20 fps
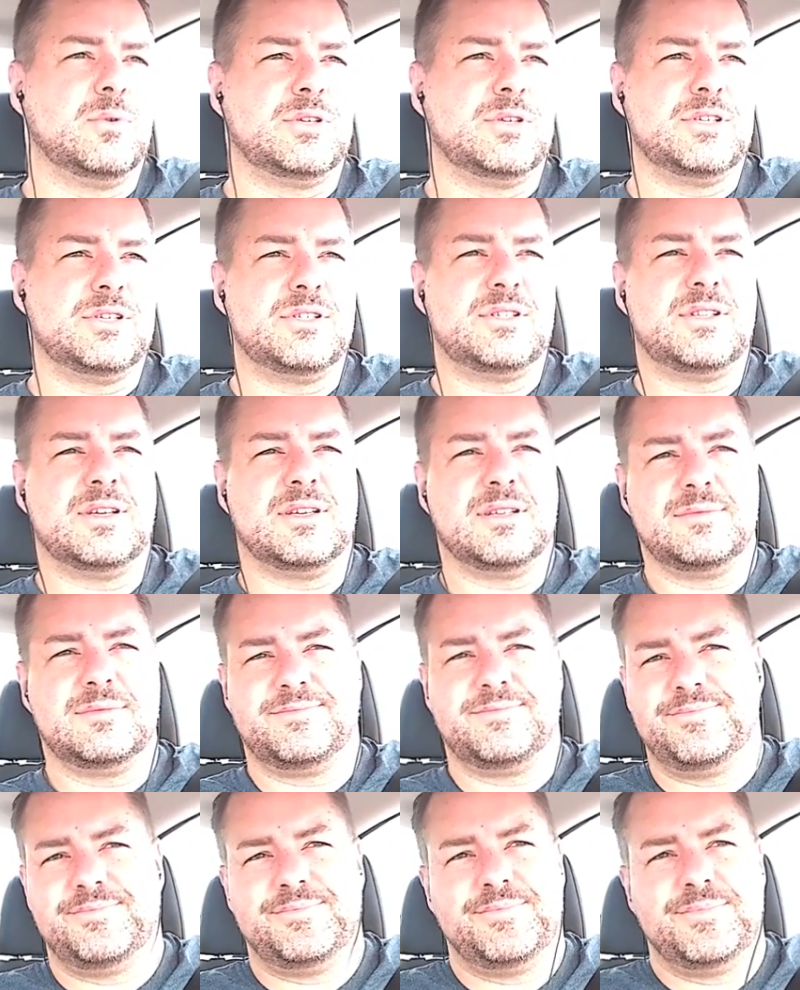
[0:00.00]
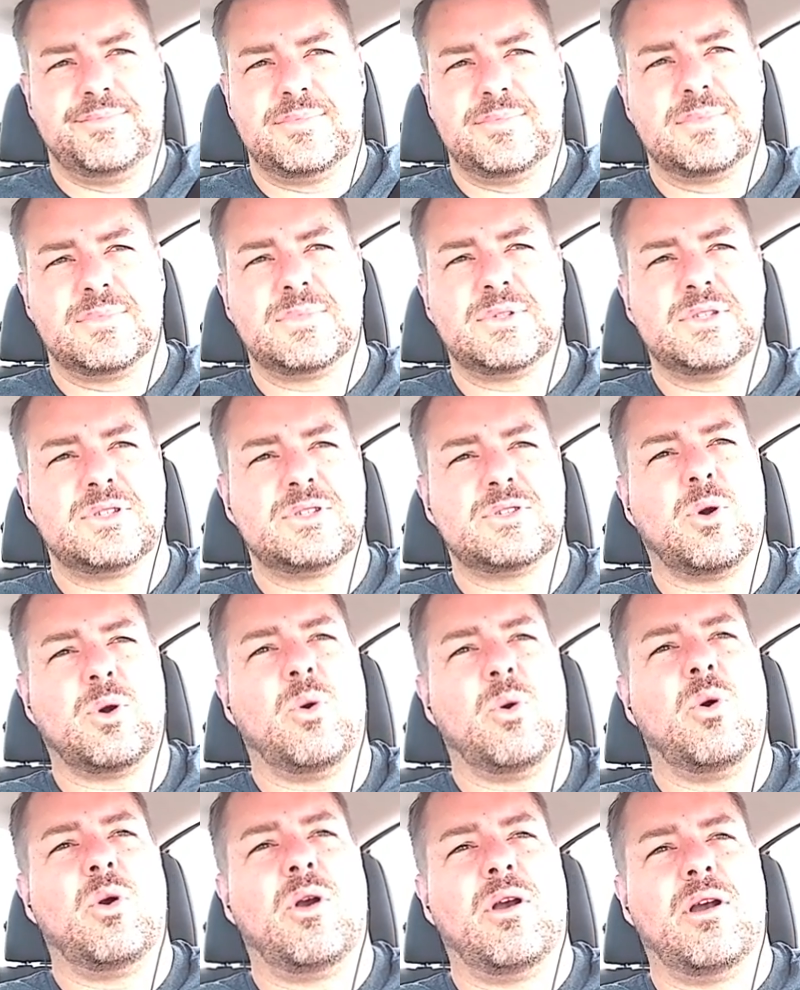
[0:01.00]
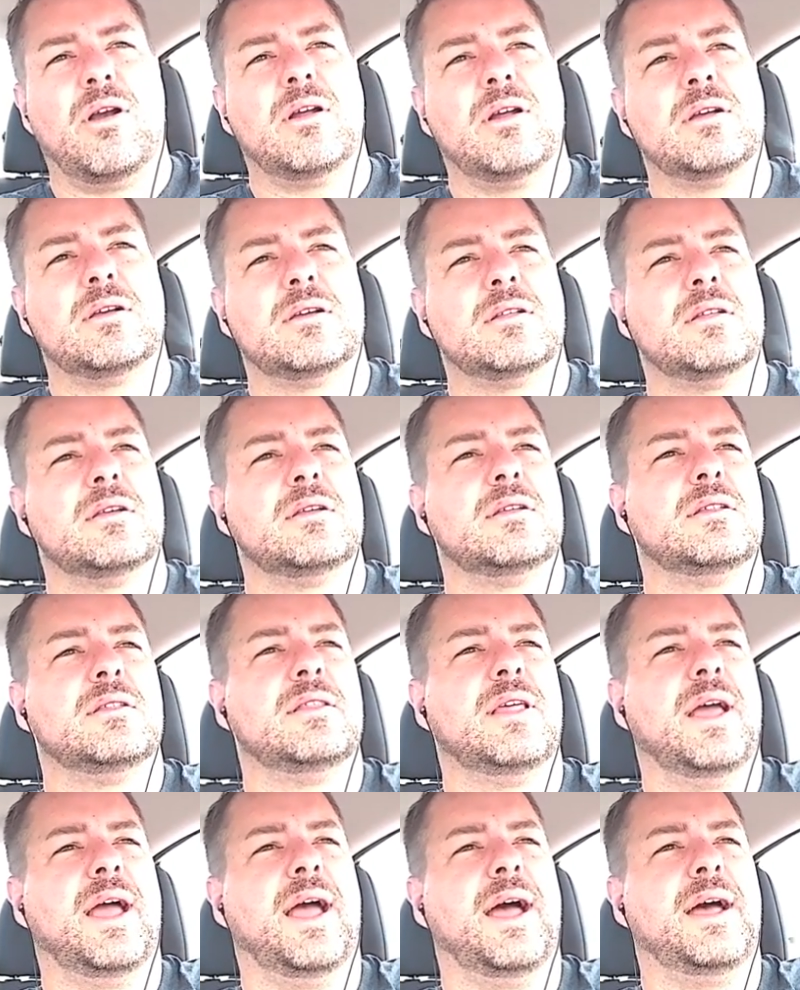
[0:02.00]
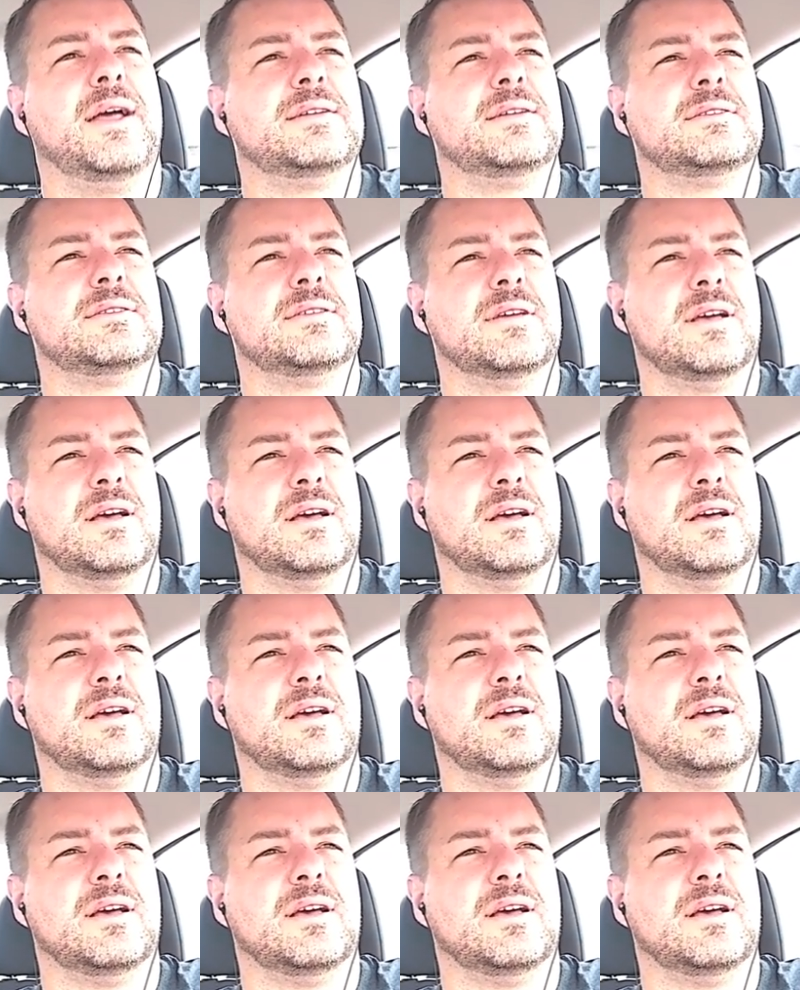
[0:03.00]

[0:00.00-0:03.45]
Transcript: which is the score that